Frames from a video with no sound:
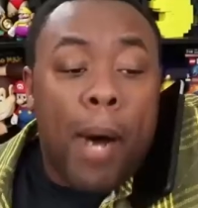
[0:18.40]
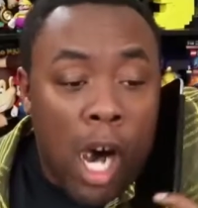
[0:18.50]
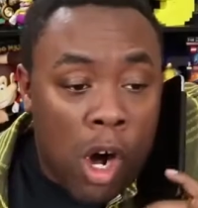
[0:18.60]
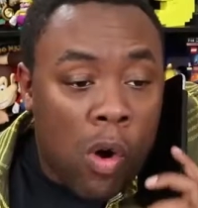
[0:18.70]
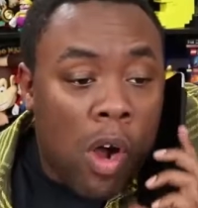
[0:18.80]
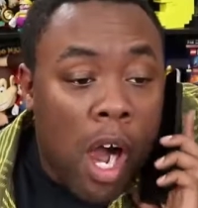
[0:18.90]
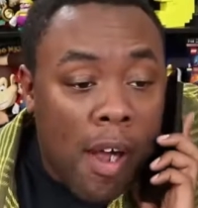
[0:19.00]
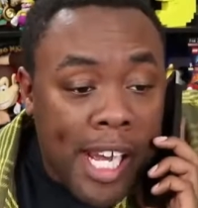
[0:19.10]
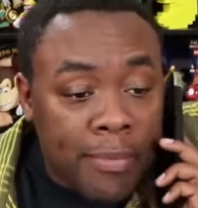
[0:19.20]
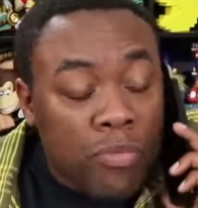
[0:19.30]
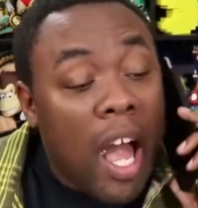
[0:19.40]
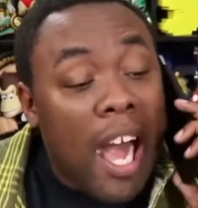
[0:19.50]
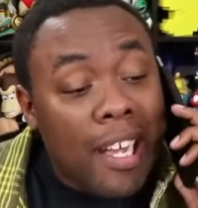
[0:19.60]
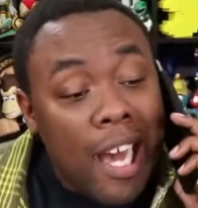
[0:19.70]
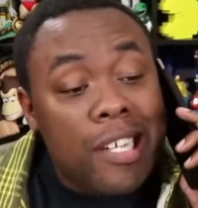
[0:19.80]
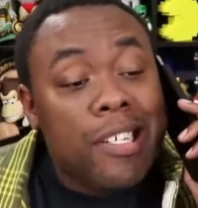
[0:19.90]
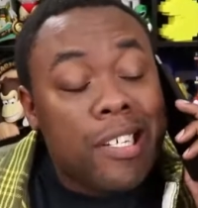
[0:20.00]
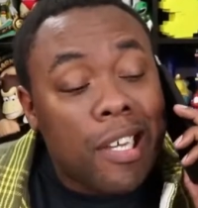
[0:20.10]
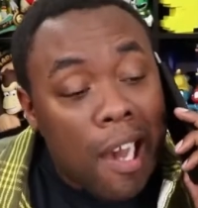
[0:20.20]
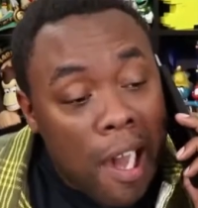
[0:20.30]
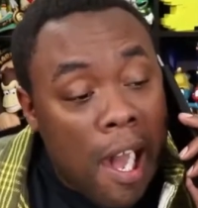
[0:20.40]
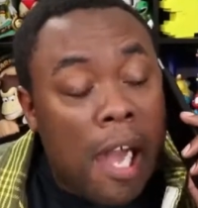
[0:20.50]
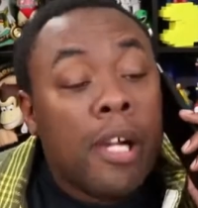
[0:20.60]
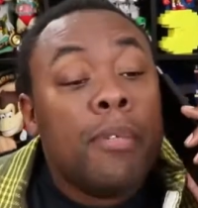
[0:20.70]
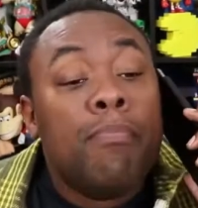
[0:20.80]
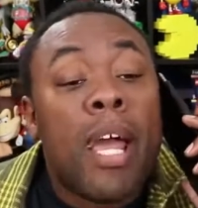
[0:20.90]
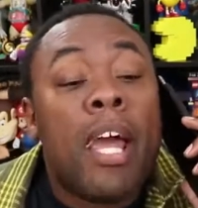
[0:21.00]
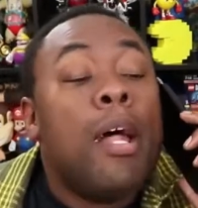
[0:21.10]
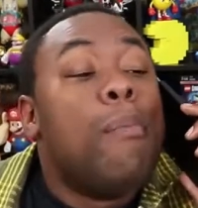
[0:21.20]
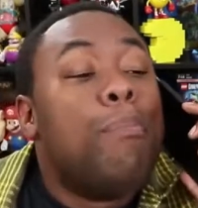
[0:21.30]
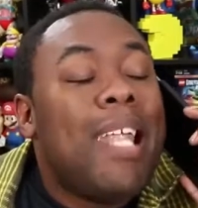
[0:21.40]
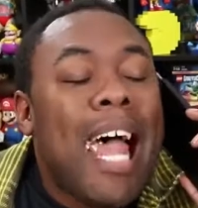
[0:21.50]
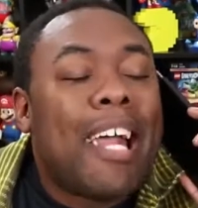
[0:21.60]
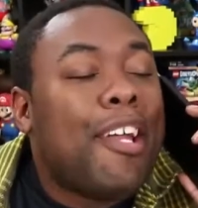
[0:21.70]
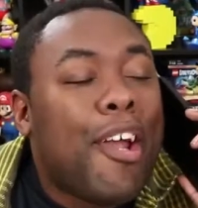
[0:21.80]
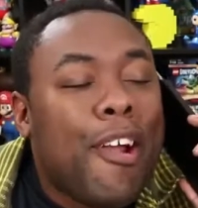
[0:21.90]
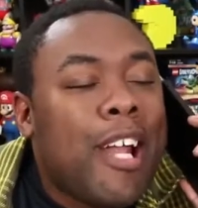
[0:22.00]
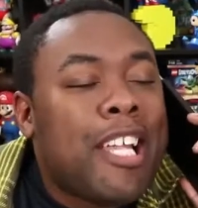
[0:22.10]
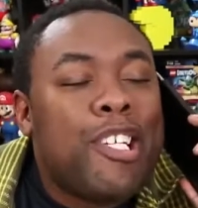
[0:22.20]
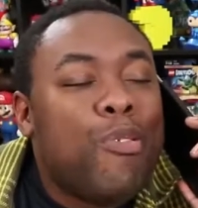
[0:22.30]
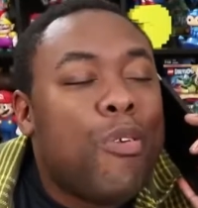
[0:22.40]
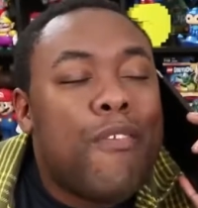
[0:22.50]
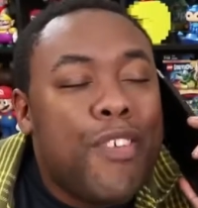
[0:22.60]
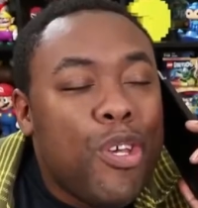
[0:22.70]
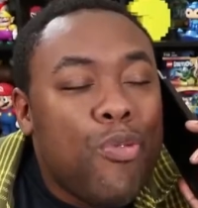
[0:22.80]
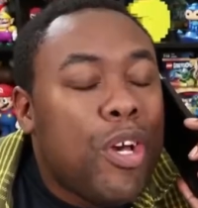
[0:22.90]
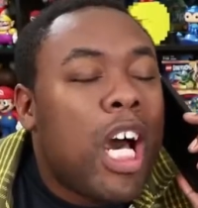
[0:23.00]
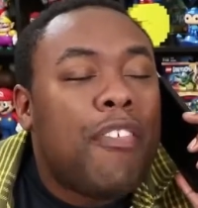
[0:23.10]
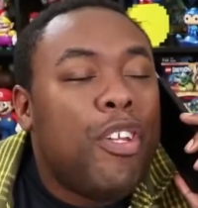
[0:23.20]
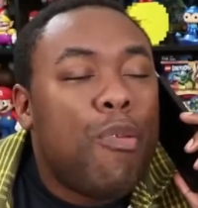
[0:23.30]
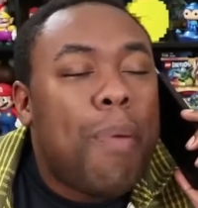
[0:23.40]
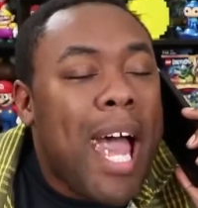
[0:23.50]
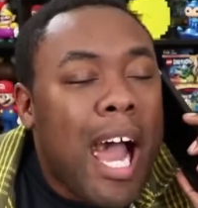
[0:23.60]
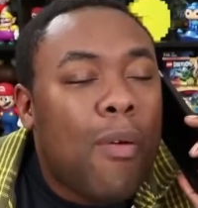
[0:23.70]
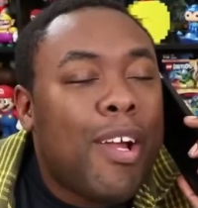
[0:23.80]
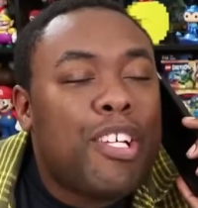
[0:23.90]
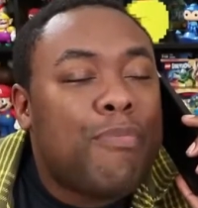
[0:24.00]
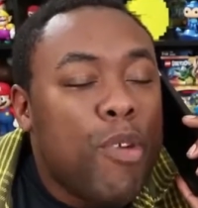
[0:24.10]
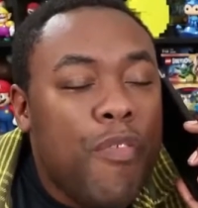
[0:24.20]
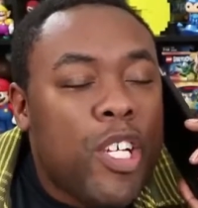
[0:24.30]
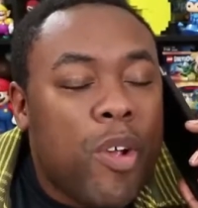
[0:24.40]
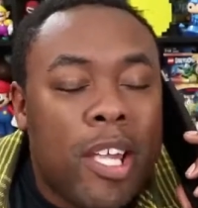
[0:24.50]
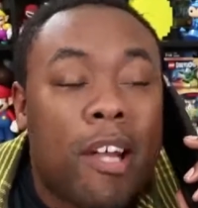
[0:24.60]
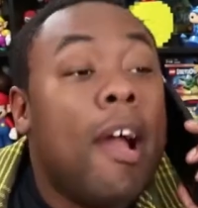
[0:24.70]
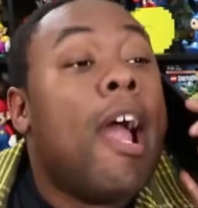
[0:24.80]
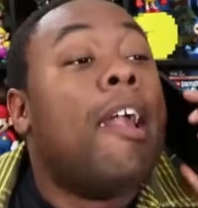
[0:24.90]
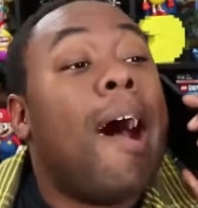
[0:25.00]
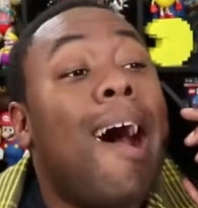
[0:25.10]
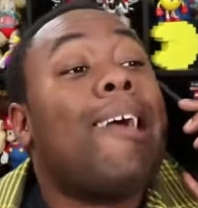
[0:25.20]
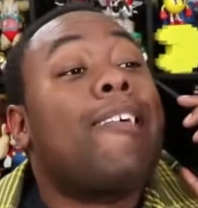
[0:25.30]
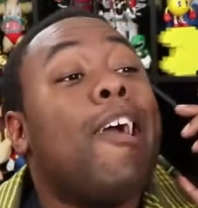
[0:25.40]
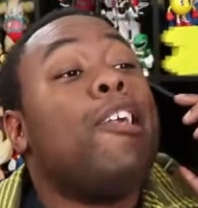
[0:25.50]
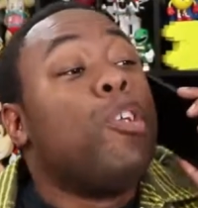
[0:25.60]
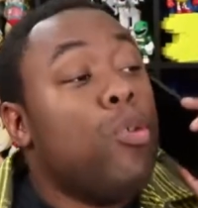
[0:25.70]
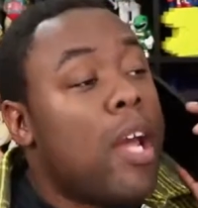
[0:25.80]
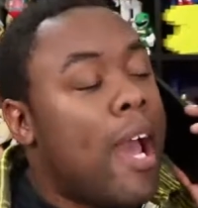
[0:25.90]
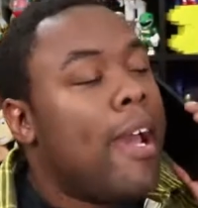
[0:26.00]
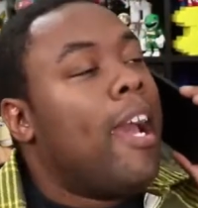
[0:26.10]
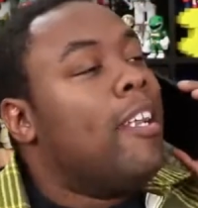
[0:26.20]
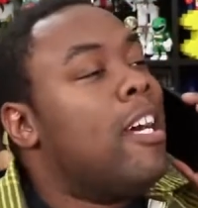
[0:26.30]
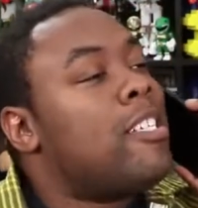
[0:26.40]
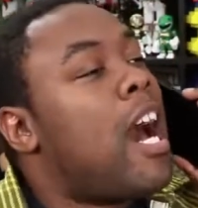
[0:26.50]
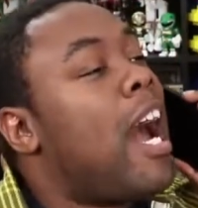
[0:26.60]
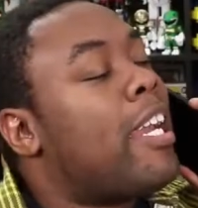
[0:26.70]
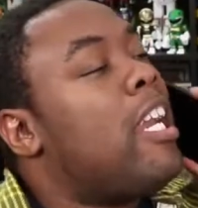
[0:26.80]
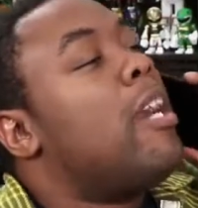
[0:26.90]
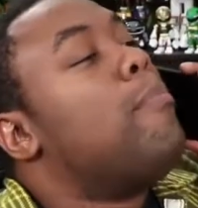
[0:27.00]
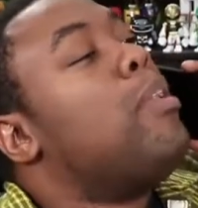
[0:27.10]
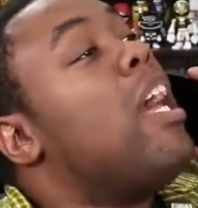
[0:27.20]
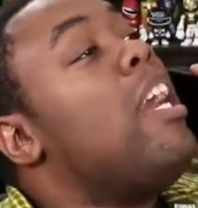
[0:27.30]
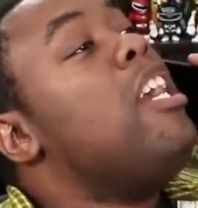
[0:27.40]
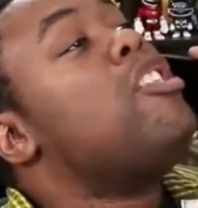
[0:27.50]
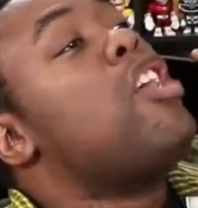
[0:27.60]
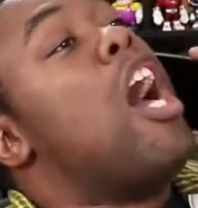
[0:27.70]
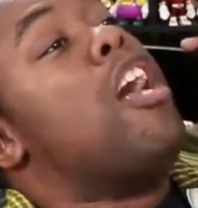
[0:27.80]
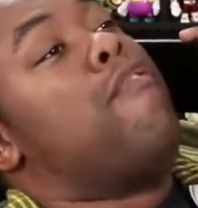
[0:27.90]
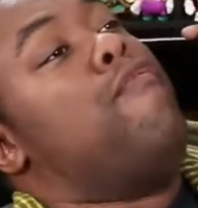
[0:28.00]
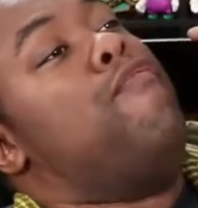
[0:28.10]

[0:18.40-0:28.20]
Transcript: bong, all right? I got to get hot. Man, Black Nerd has to do a review of the new Power Rangers movie trailer, and I can't do that unless I get blazed at.